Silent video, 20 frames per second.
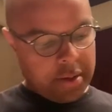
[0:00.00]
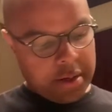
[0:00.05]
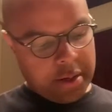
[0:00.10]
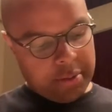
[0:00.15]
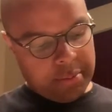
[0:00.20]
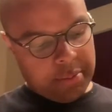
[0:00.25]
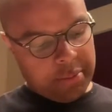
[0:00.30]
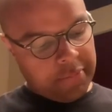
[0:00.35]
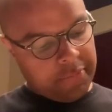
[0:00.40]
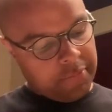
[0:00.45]

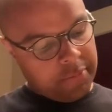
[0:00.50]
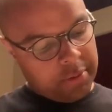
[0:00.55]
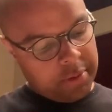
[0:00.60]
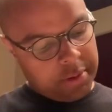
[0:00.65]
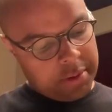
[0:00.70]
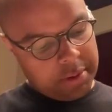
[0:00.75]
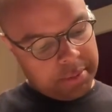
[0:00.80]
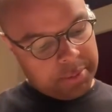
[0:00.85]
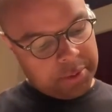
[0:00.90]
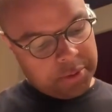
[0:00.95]
out before I
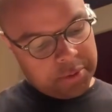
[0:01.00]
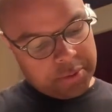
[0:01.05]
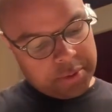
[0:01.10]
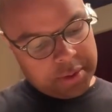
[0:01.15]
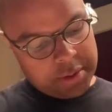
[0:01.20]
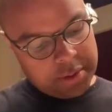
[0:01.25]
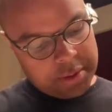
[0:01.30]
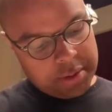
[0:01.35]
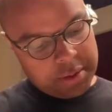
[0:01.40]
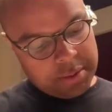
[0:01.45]

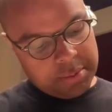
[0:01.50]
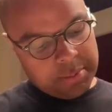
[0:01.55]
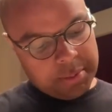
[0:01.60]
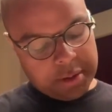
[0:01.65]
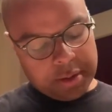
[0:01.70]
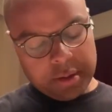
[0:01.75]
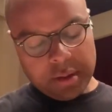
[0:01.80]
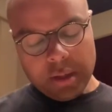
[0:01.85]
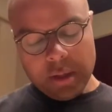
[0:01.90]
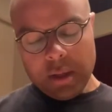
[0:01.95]
demonstrate this.
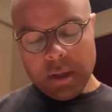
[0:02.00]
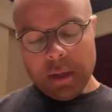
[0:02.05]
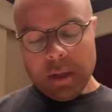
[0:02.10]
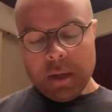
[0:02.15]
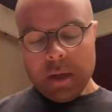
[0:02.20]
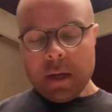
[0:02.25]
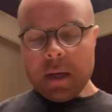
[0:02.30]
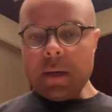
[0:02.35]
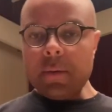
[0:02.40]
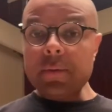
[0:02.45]
But
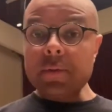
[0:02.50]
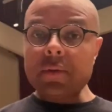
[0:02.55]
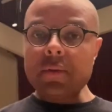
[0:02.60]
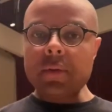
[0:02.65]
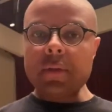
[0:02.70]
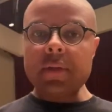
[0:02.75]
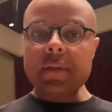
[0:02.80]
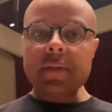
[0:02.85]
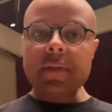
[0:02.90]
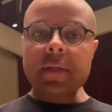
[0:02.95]
I was
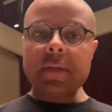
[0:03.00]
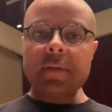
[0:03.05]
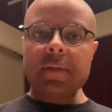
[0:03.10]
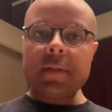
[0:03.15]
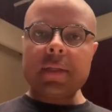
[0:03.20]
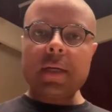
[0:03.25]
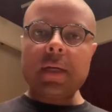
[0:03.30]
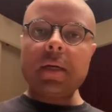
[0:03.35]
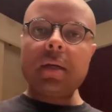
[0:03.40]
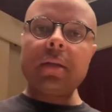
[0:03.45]
doing this
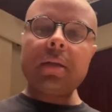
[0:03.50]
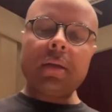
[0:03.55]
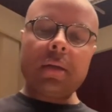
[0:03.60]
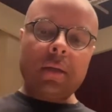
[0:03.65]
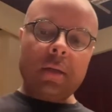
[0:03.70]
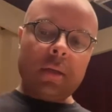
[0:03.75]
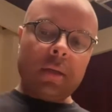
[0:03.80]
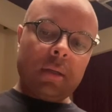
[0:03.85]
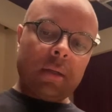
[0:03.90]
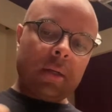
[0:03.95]
outside
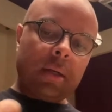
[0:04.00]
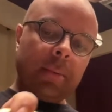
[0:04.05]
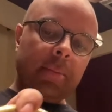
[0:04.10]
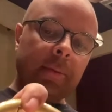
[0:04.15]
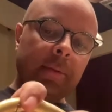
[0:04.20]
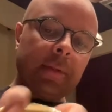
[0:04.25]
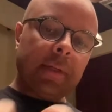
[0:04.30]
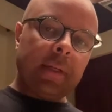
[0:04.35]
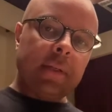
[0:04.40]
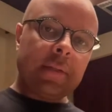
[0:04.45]
uh, a couple
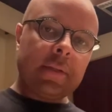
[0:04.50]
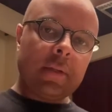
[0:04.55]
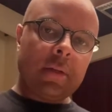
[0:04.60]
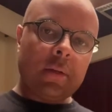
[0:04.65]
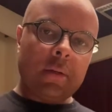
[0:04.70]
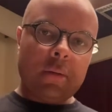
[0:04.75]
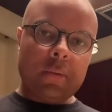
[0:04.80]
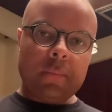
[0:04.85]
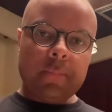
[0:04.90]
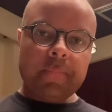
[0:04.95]
days
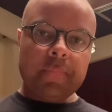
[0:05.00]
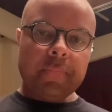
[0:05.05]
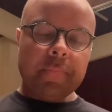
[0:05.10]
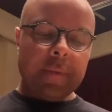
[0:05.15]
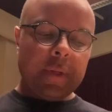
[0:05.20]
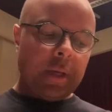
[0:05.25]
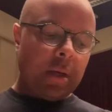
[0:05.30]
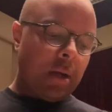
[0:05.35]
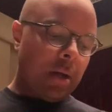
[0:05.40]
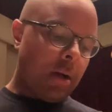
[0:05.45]
ago.
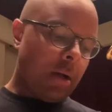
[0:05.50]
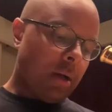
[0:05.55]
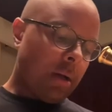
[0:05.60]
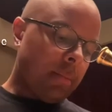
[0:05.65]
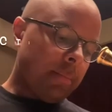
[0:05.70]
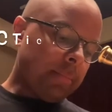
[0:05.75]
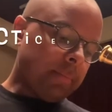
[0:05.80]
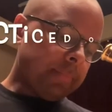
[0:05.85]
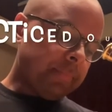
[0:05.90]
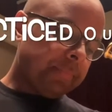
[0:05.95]

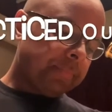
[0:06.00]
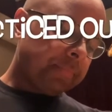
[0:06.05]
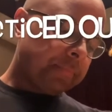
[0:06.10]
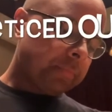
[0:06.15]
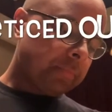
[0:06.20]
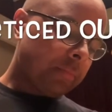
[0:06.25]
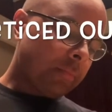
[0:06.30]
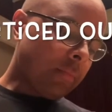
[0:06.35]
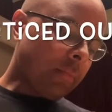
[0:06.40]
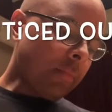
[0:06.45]
Um,
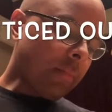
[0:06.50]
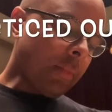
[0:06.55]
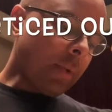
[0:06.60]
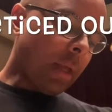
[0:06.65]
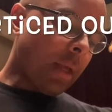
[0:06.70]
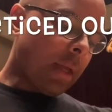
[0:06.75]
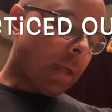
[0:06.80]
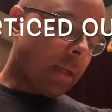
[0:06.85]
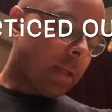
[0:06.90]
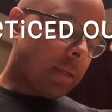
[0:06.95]

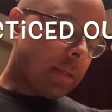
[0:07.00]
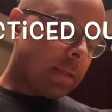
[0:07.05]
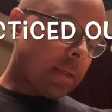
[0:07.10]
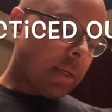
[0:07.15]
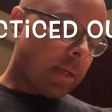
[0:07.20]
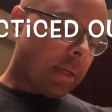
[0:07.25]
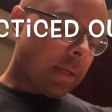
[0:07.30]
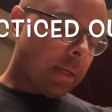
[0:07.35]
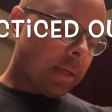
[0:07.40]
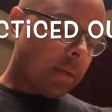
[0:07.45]
and
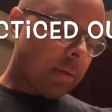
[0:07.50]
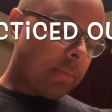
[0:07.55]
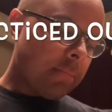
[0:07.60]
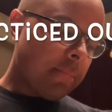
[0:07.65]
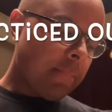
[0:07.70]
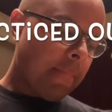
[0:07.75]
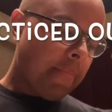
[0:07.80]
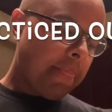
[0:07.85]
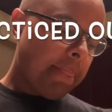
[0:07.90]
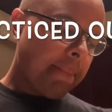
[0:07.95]
uh,
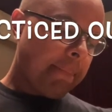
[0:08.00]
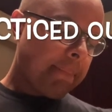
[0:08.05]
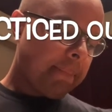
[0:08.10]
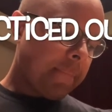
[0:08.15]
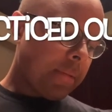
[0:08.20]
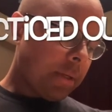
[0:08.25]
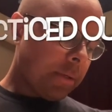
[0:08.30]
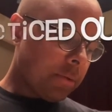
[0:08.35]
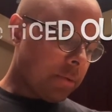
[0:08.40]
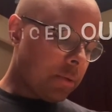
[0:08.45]

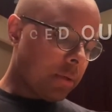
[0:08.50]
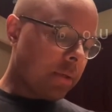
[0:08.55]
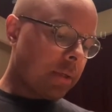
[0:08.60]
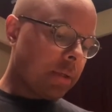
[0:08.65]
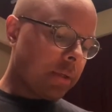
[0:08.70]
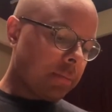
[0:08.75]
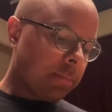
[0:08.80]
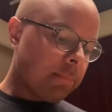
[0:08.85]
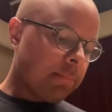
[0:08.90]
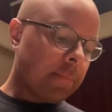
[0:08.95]
I was doing
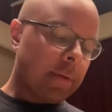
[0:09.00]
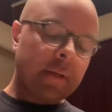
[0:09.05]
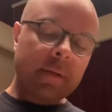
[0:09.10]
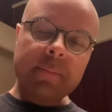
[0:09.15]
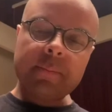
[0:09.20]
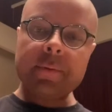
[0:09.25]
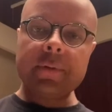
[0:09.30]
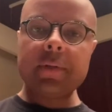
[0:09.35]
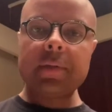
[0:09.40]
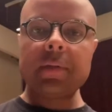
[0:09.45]
it at a
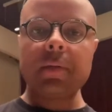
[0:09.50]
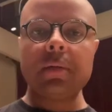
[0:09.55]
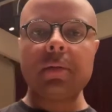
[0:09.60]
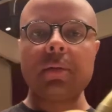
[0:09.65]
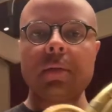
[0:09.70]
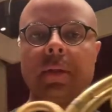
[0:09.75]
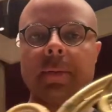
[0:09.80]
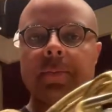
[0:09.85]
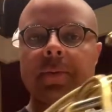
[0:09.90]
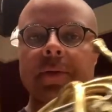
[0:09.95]
pretty slow
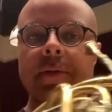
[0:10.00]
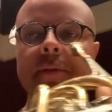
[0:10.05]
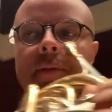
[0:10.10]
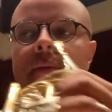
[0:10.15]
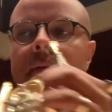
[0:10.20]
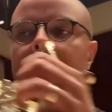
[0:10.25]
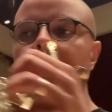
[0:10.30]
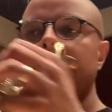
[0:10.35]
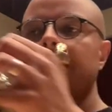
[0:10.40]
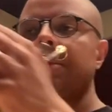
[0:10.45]
clip just
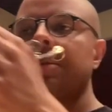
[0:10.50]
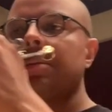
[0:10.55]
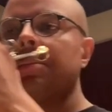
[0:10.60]
to, to